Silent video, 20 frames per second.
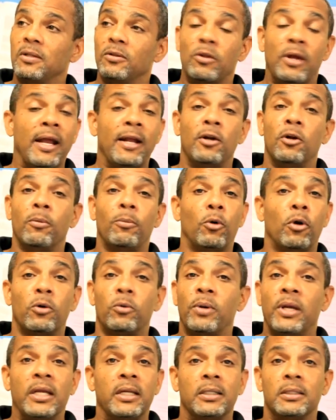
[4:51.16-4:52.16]
there ain't no more
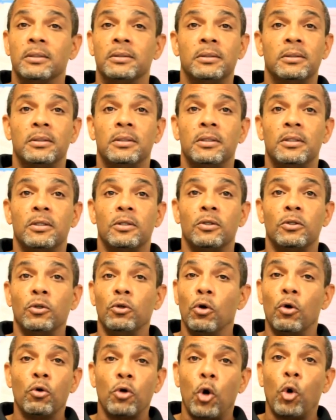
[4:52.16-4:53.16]
reading.
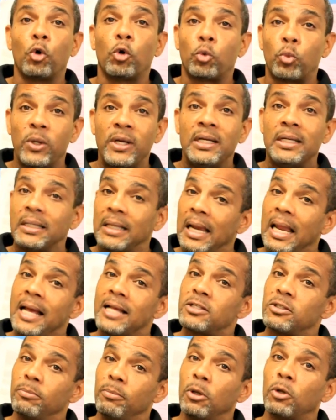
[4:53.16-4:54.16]
You don't go to reading
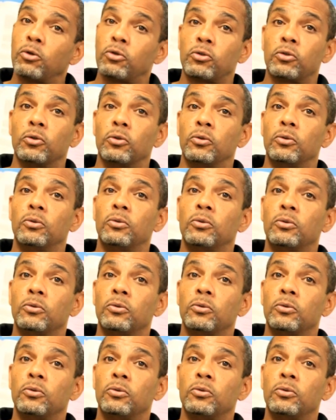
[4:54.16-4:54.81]
class in middle school.